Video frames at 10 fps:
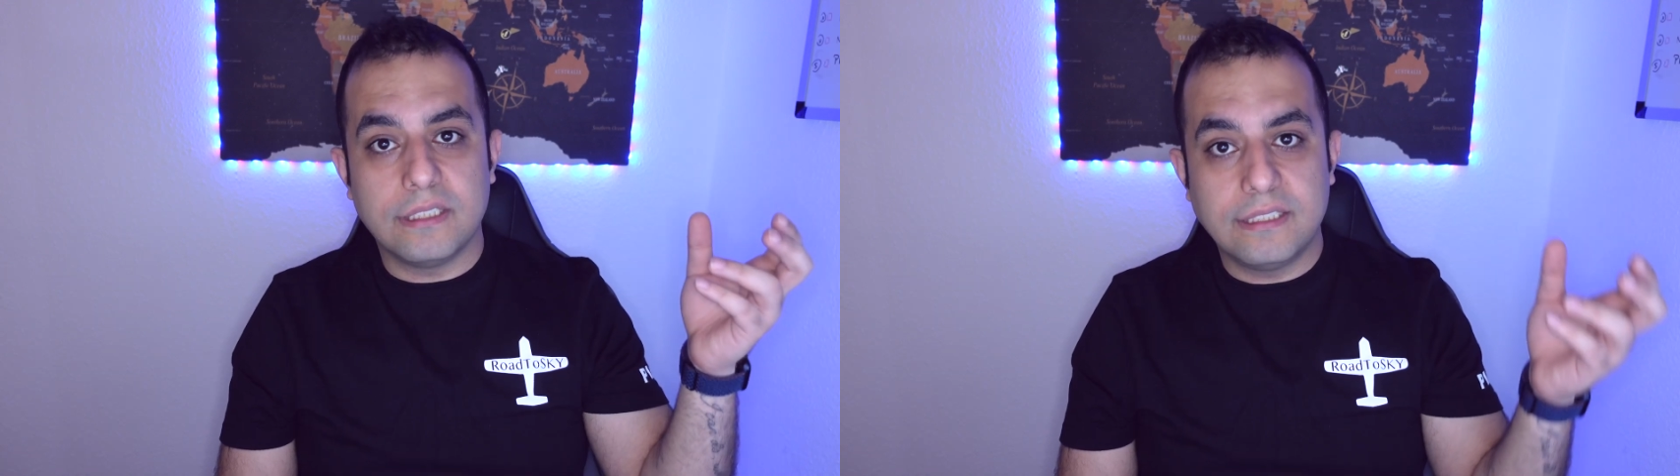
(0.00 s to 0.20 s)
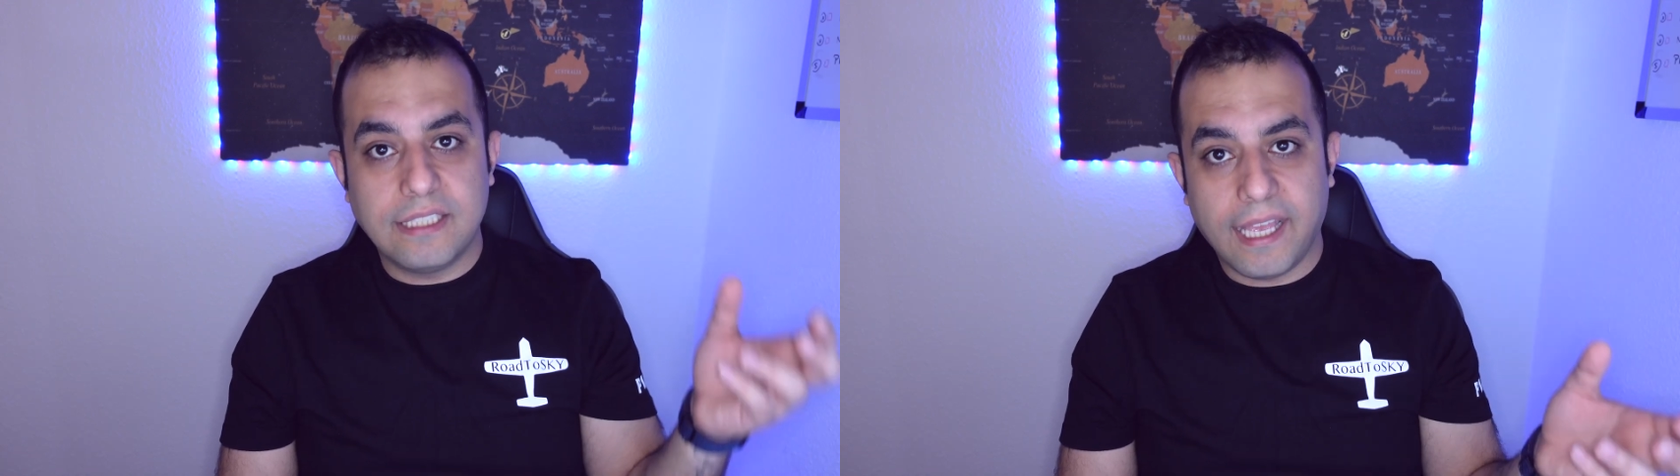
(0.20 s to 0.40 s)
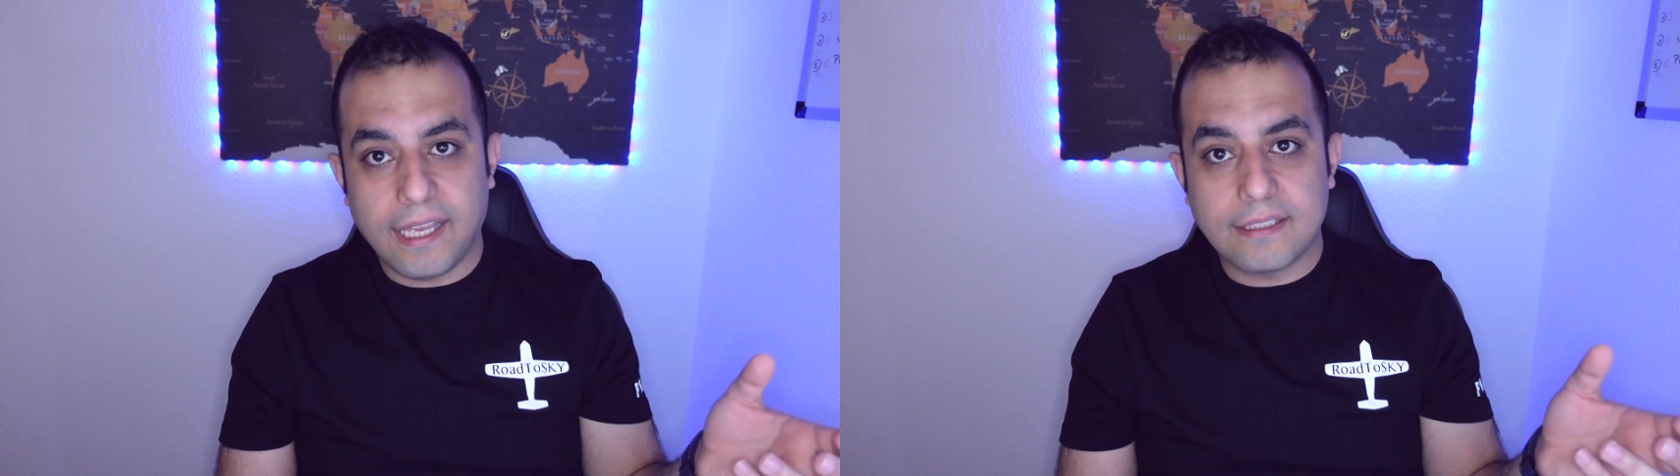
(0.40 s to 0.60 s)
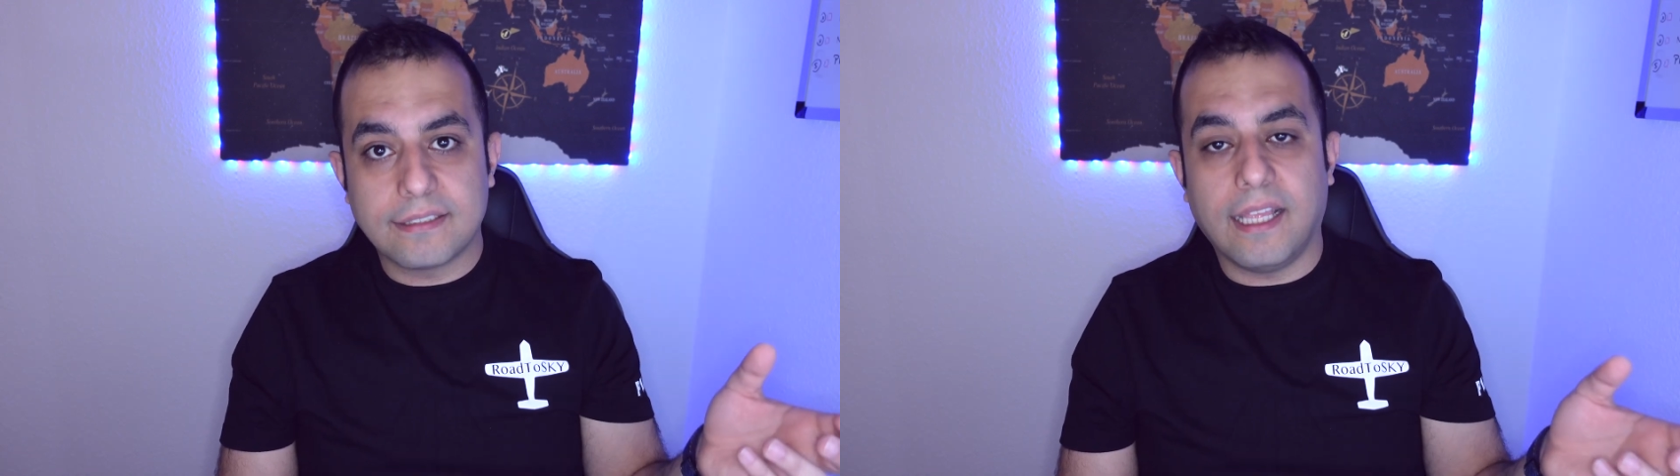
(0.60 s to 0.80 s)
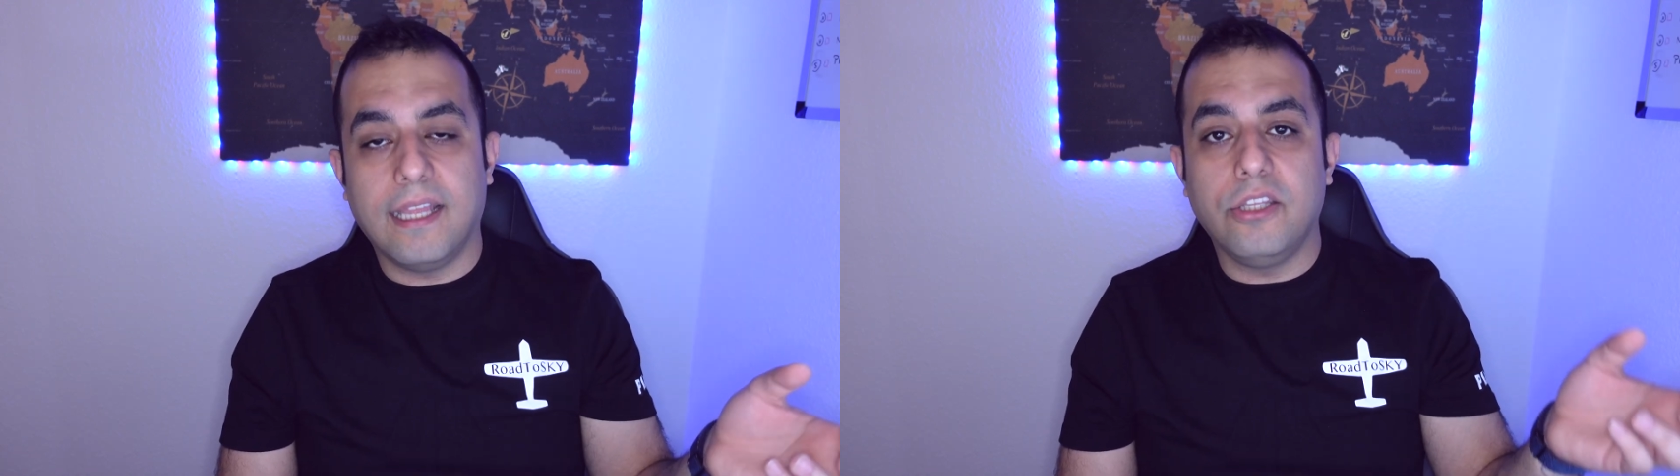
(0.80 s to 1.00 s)

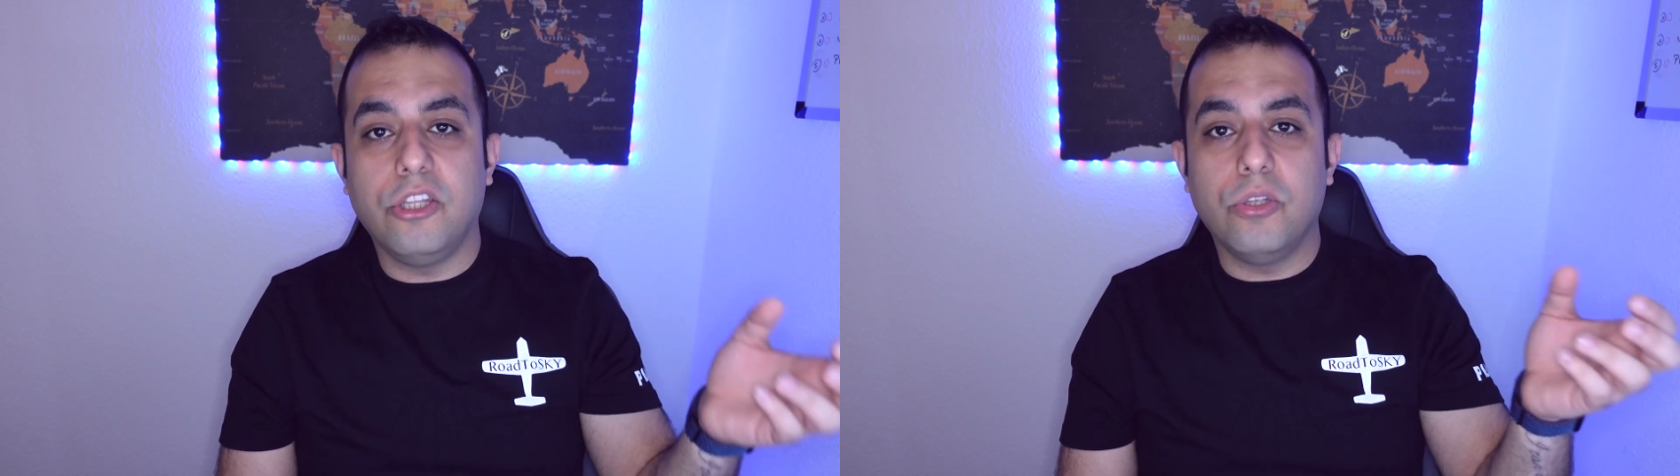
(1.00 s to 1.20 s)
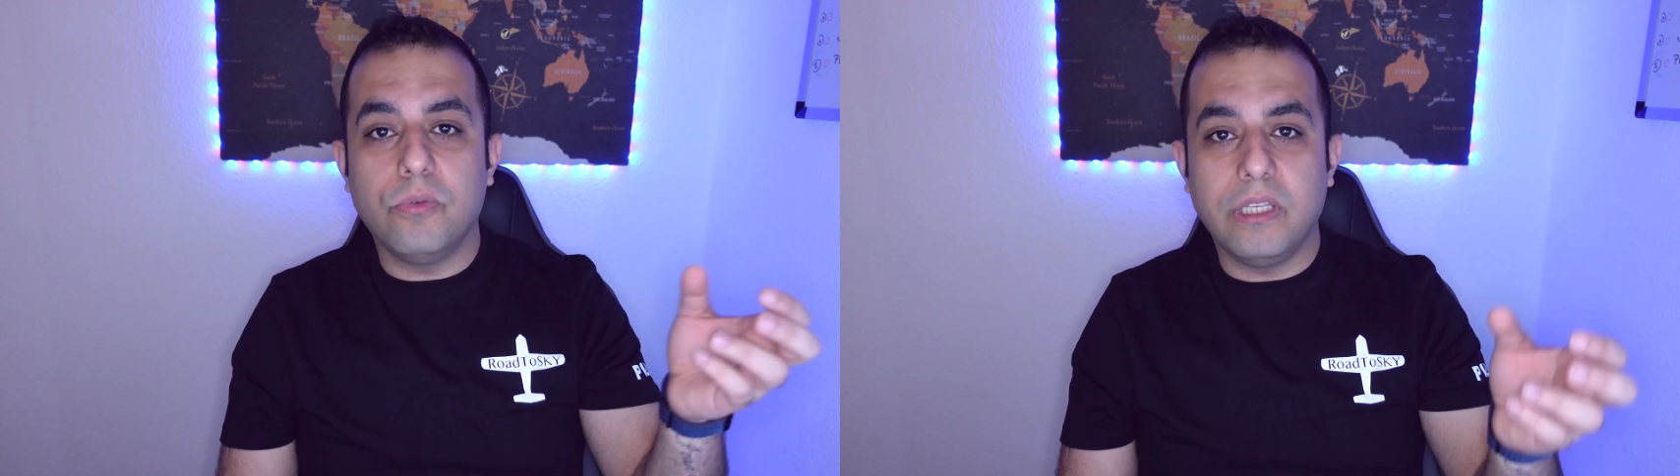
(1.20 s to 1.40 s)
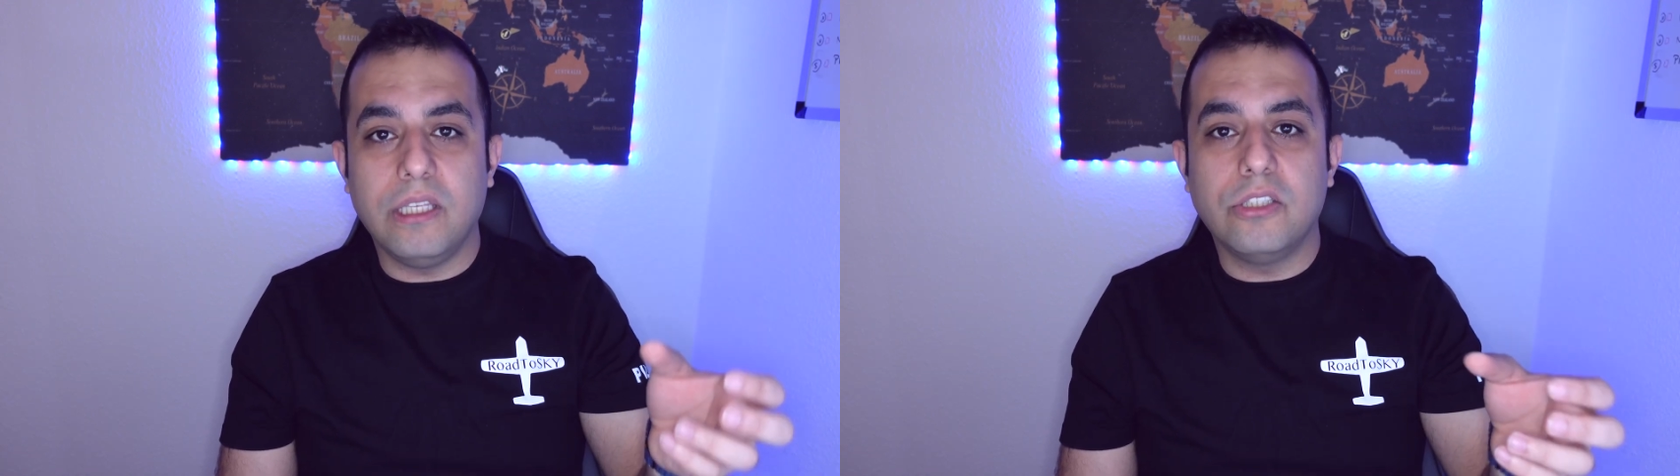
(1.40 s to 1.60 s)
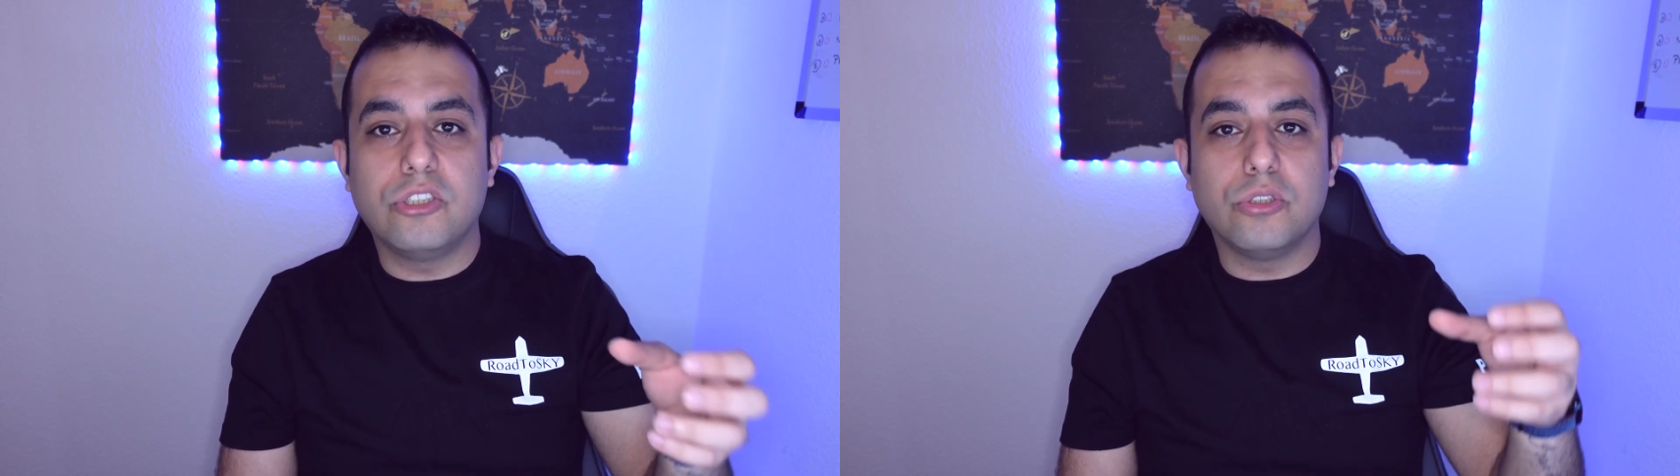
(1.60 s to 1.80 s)
text and you need